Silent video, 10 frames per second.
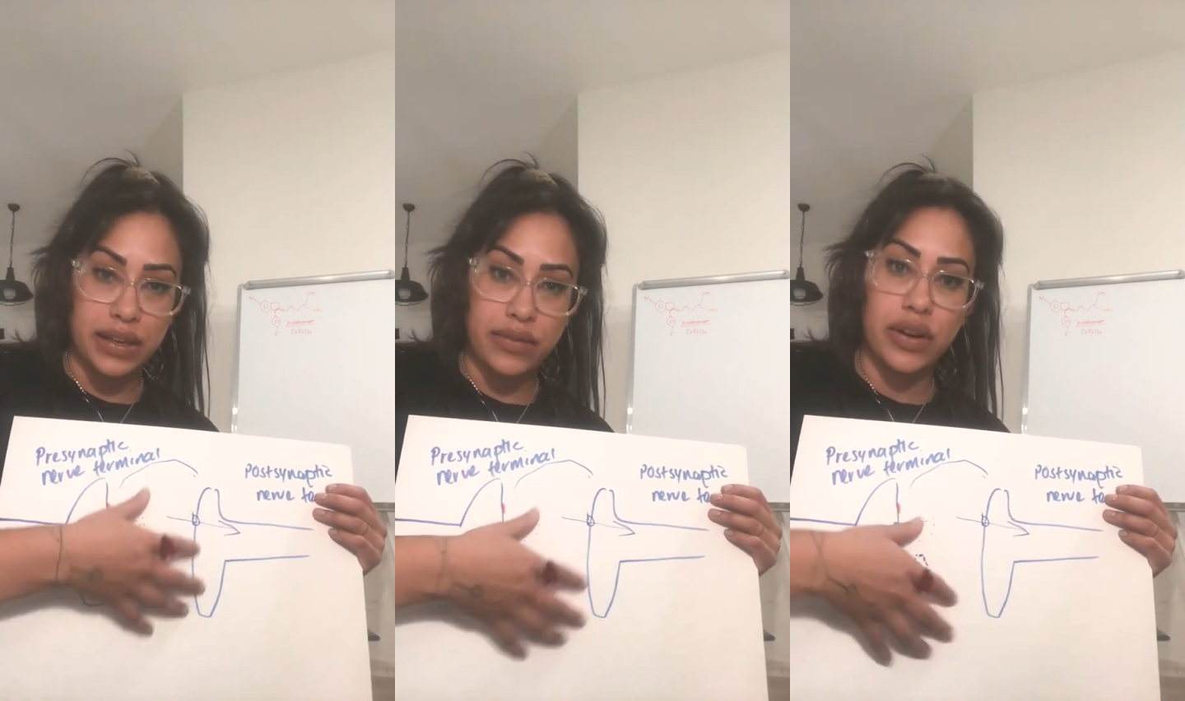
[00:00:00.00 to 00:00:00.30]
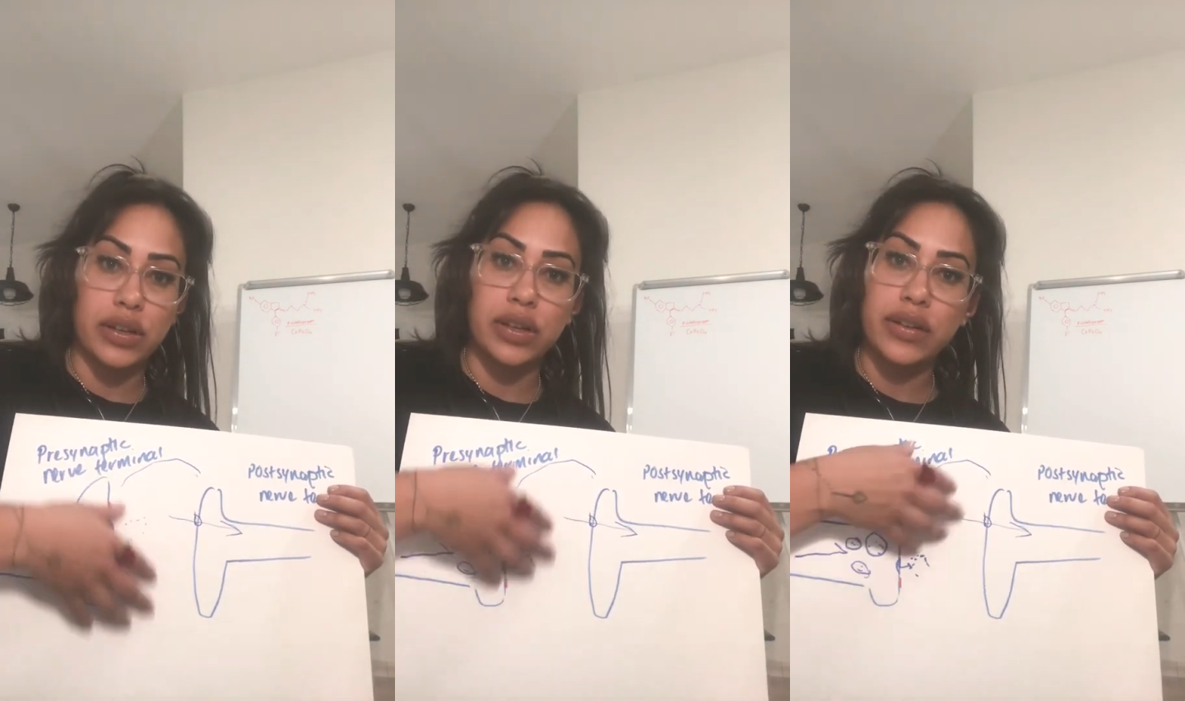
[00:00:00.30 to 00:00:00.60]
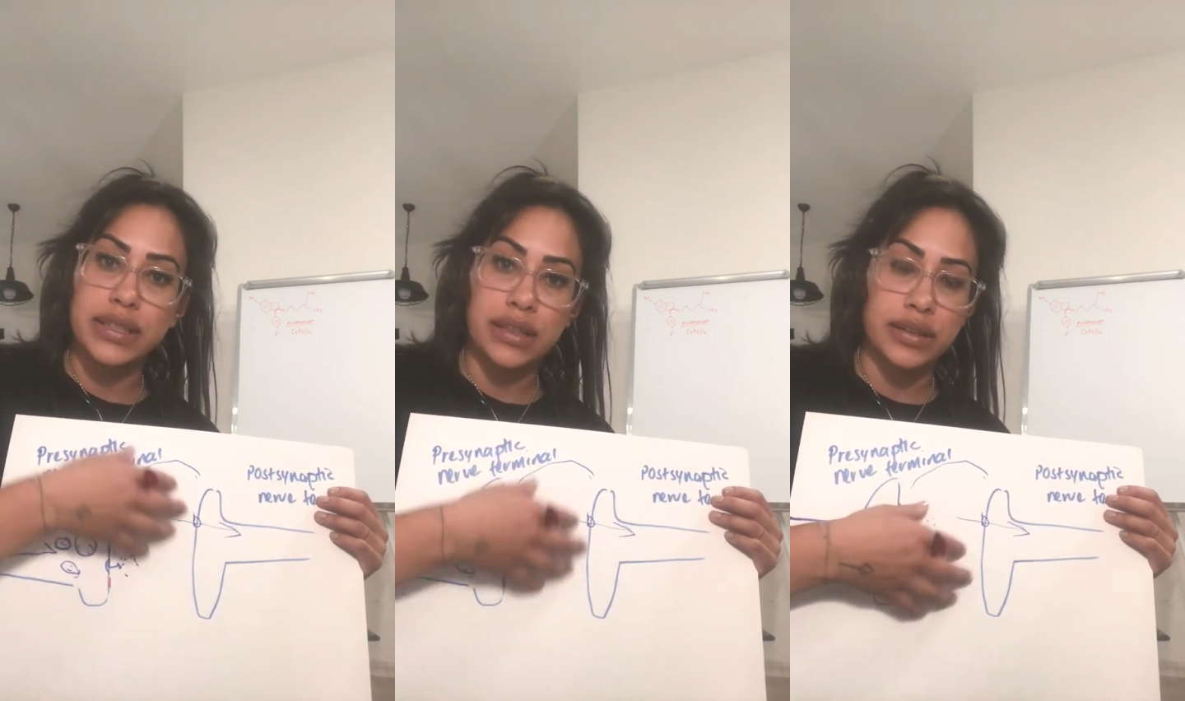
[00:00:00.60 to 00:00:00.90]
You've got a lot
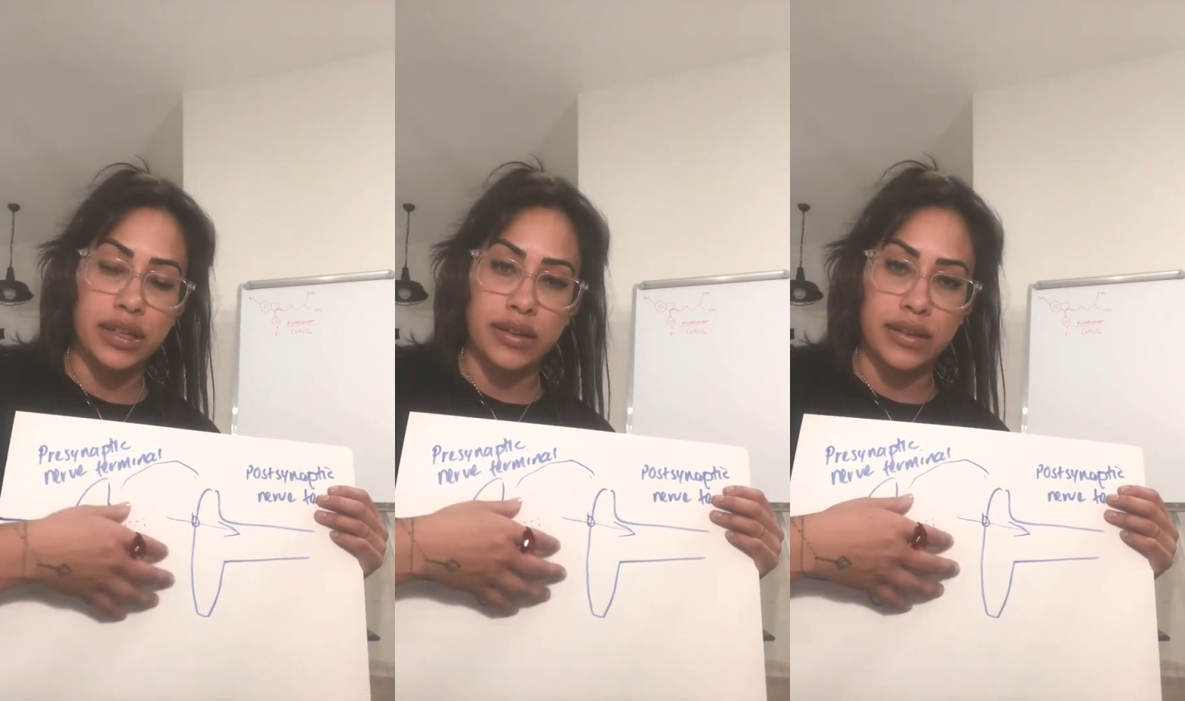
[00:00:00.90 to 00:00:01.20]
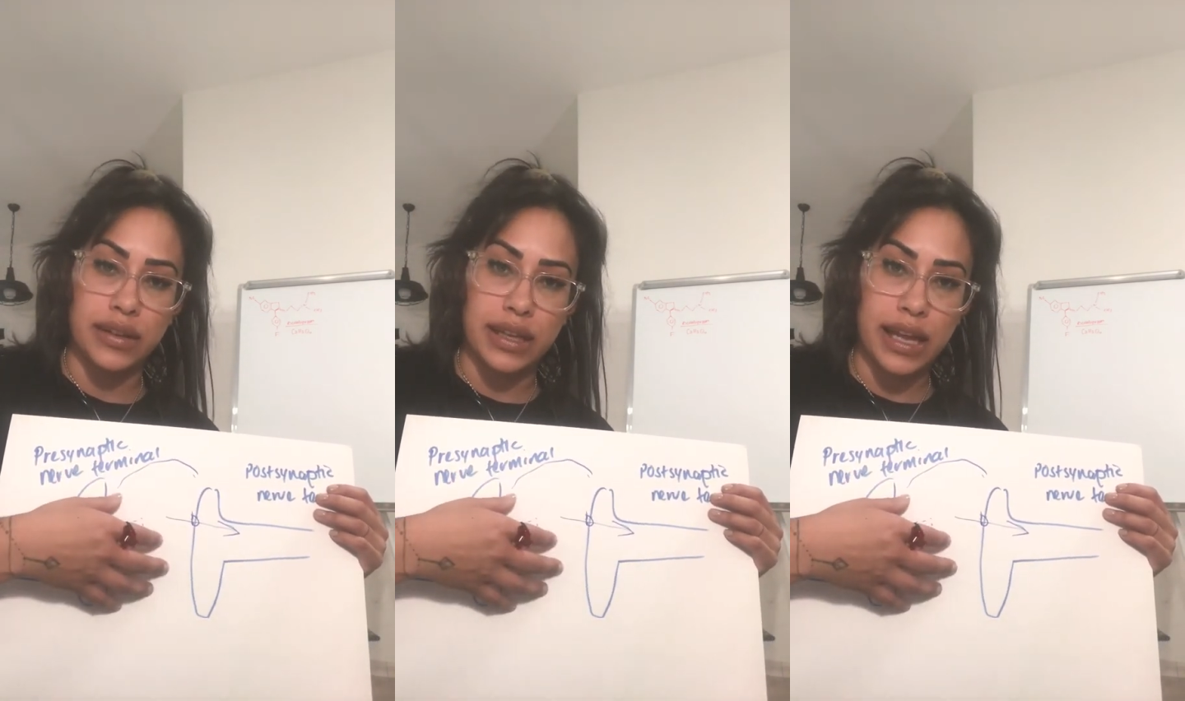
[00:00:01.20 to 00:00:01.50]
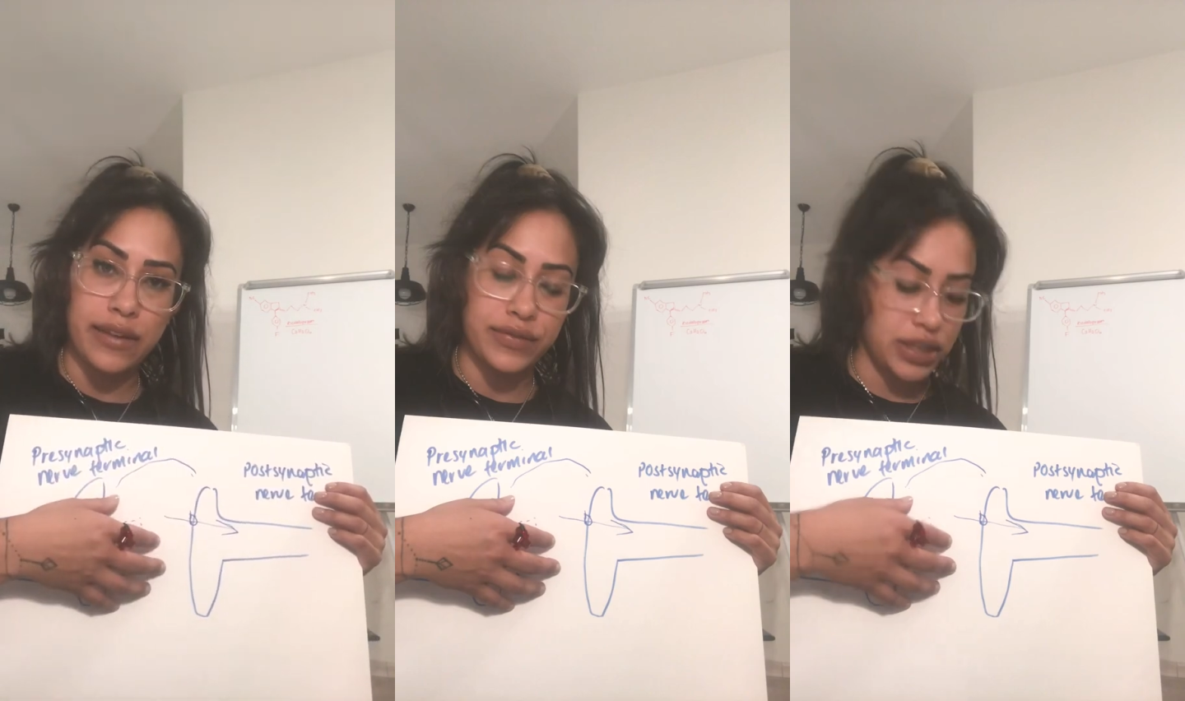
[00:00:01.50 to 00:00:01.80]
of serotonin in the
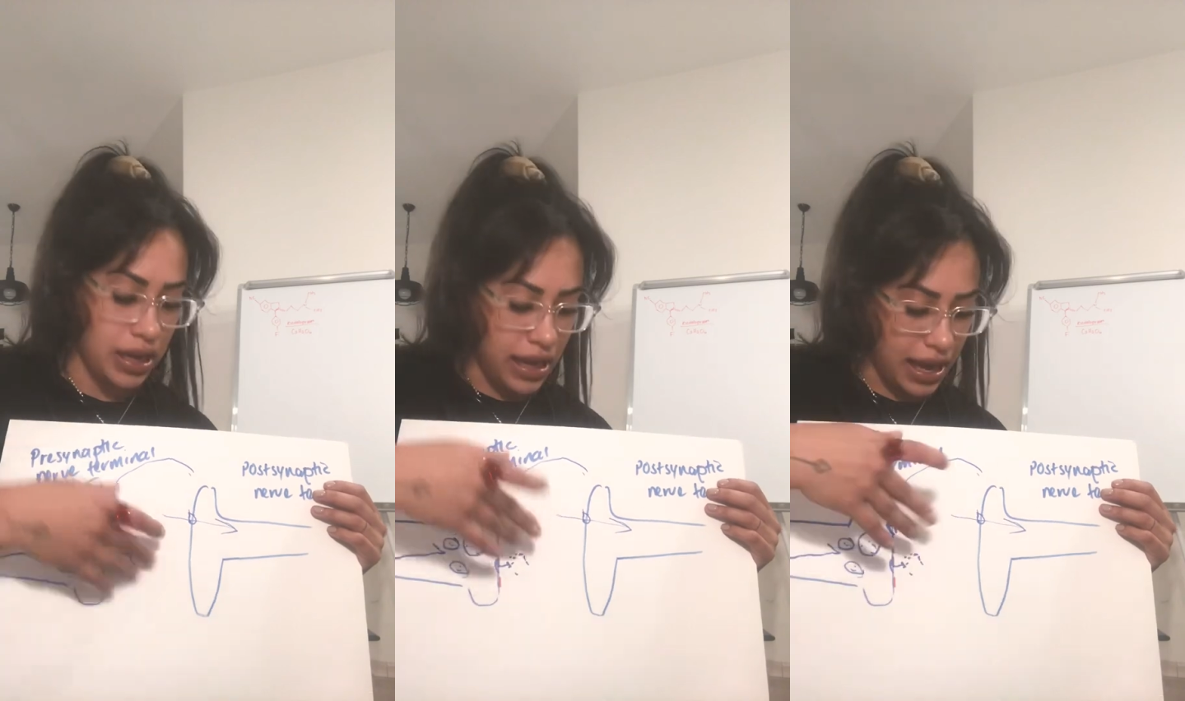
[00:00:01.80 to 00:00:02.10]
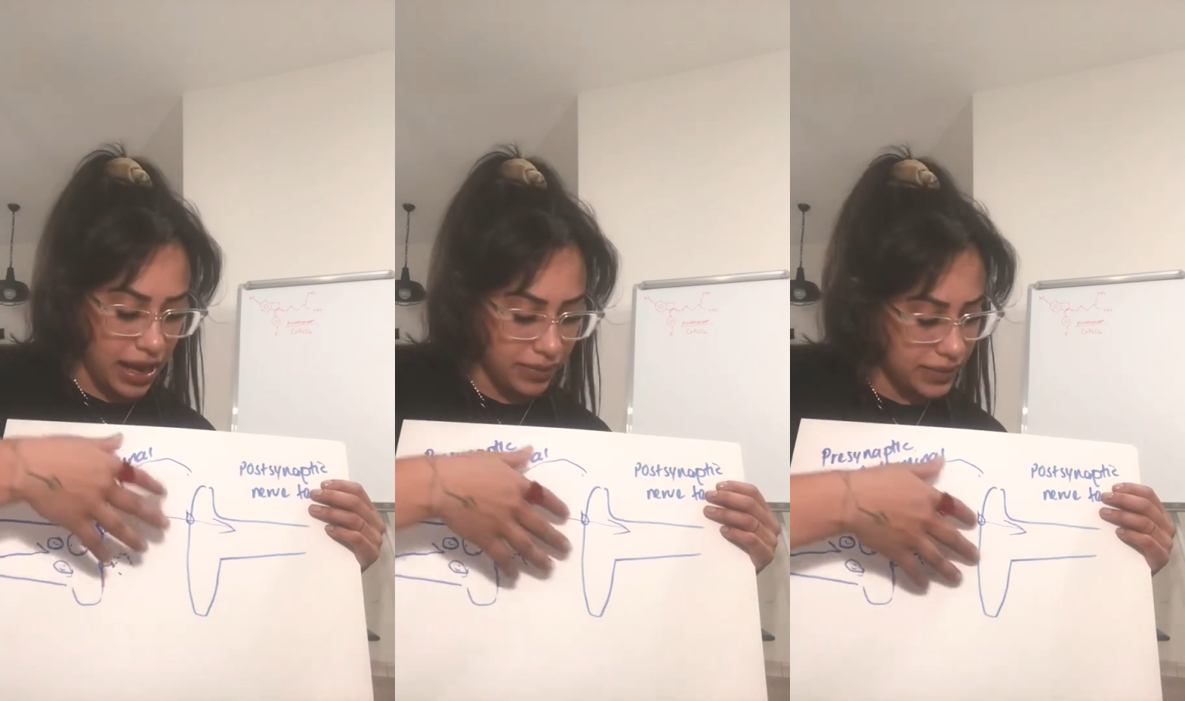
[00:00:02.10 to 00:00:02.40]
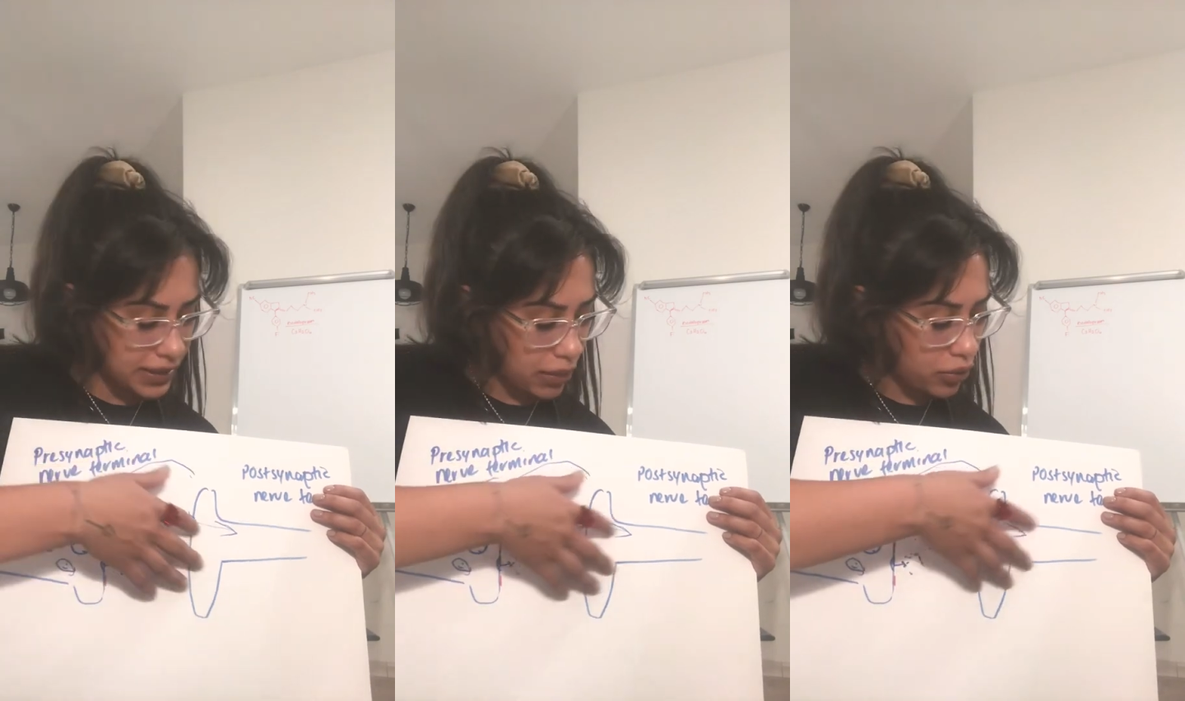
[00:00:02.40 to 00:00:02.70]
cleft.
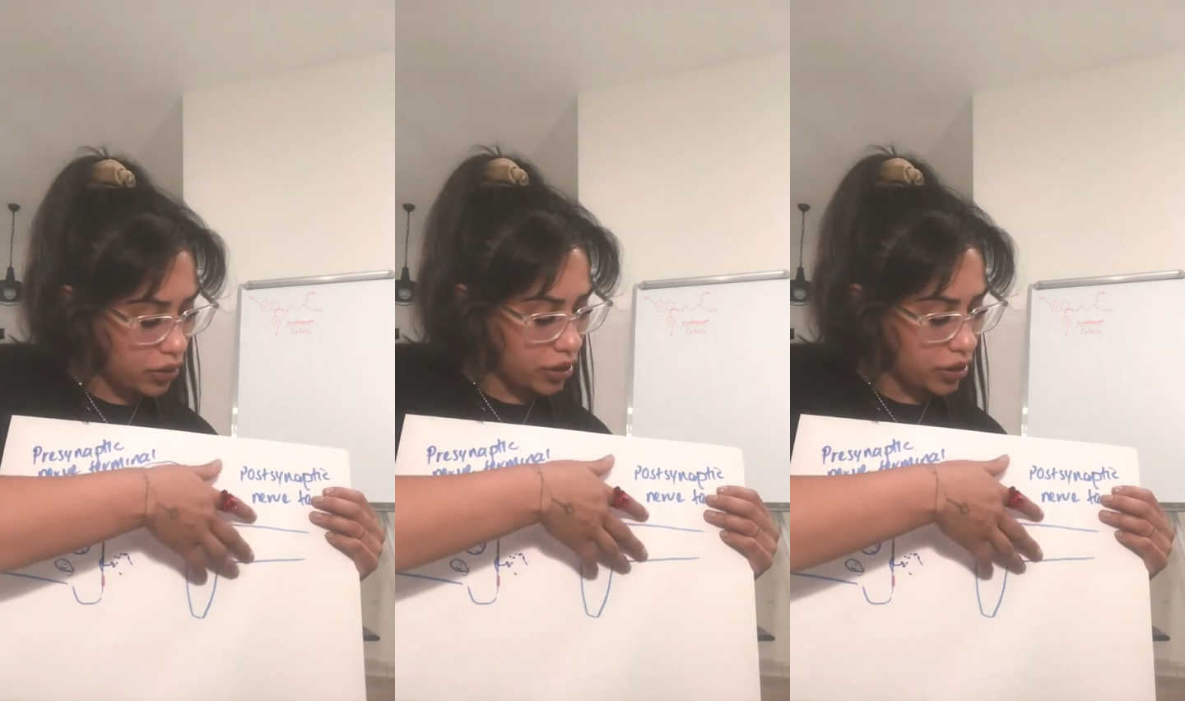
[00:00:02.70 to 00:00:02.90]
Some will